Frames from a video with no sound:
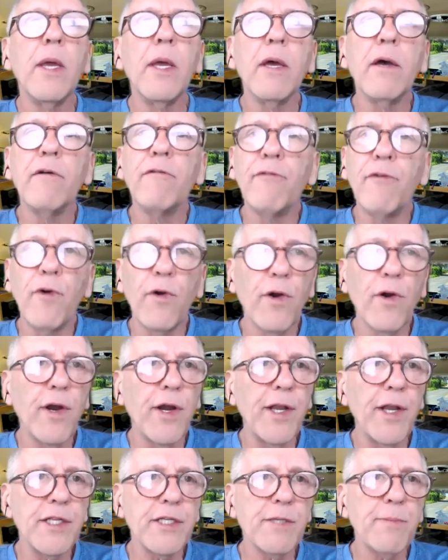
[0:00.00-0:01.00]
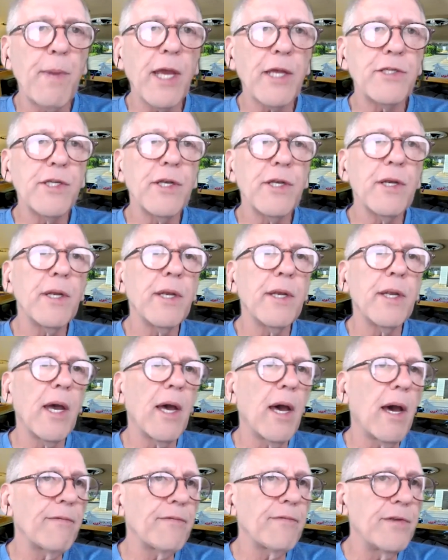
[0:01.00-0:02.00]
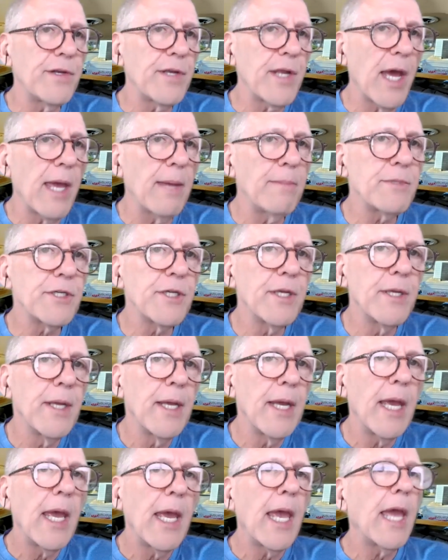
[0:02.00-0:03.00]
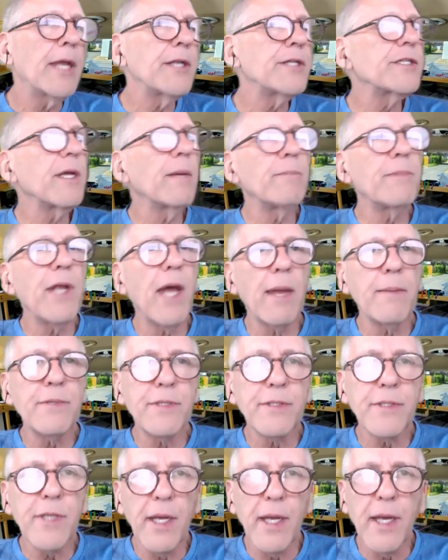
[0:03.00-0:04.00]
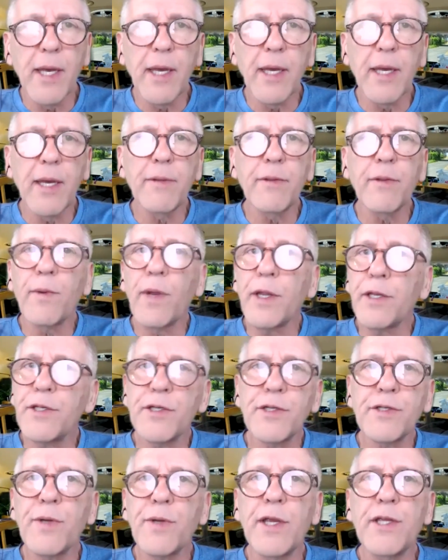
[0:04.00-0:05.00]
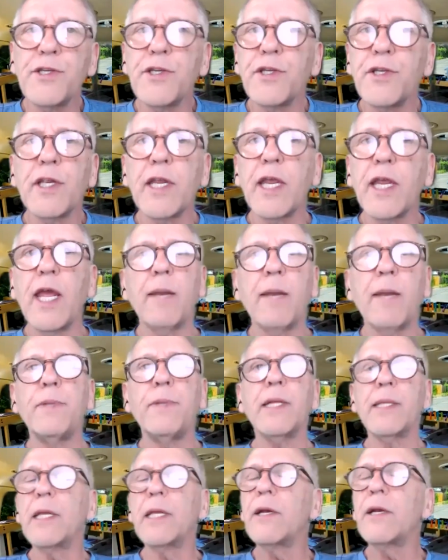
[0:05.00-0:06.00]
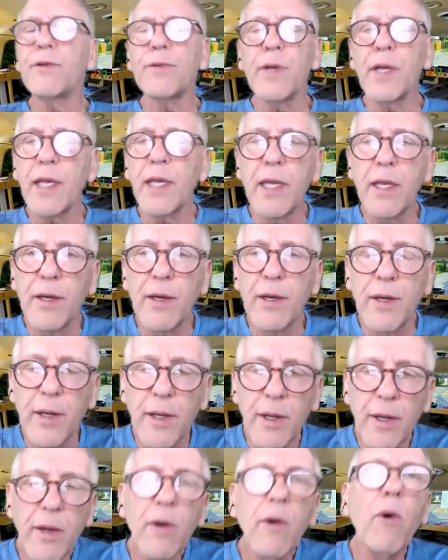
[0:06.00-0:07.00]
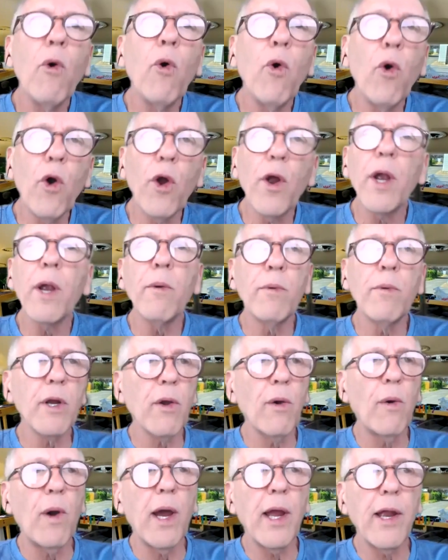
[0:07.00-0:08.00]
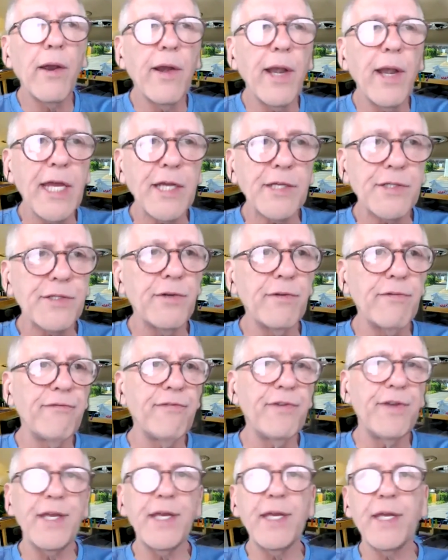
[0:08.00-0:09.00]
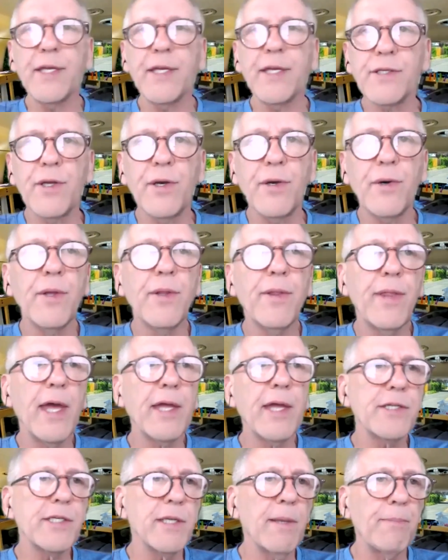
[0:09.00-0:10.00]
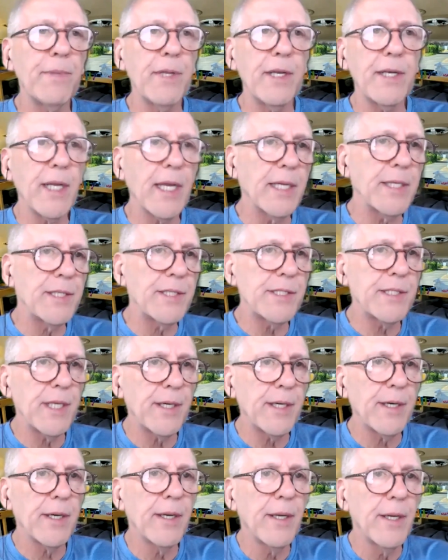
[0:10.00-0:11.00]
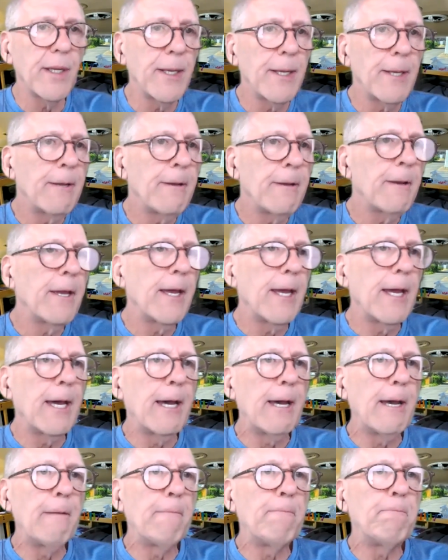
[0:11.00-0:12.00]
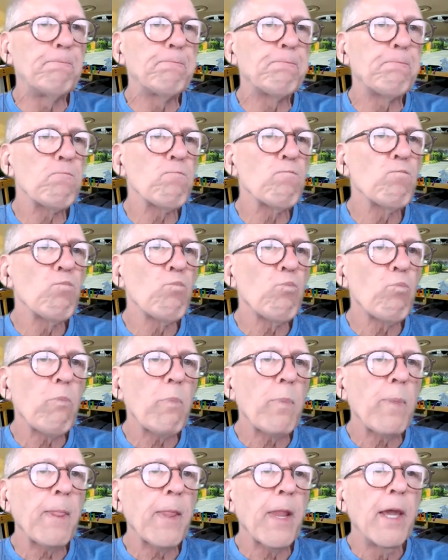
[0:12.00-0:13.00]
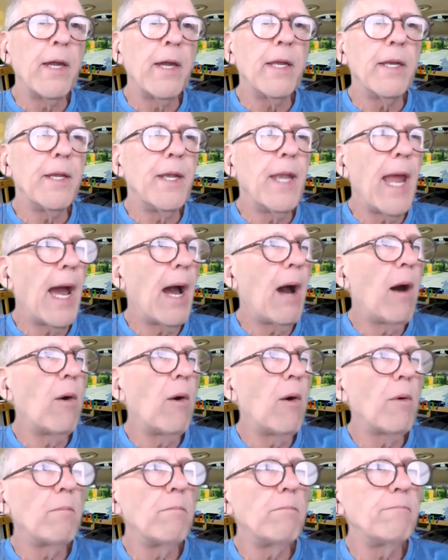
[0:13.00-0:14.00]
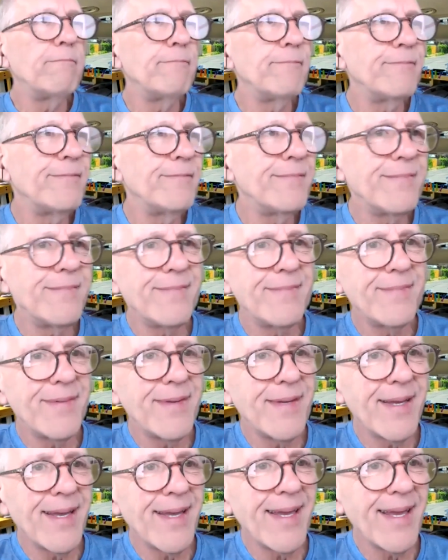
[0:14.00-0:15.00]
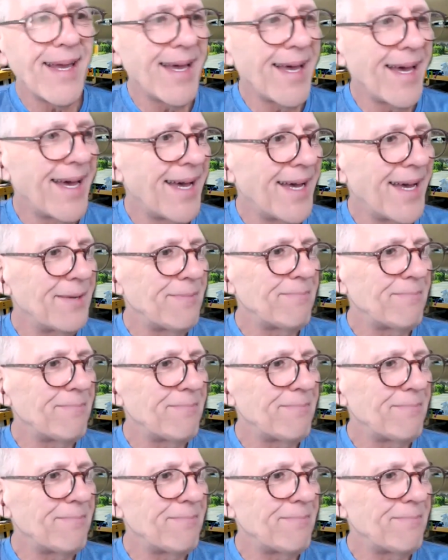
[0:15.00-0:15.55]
for an inspection oftentimes. And sometimes the registration can be a little trickier or require an extra fee. So that's something to consider. Um, Now, uh,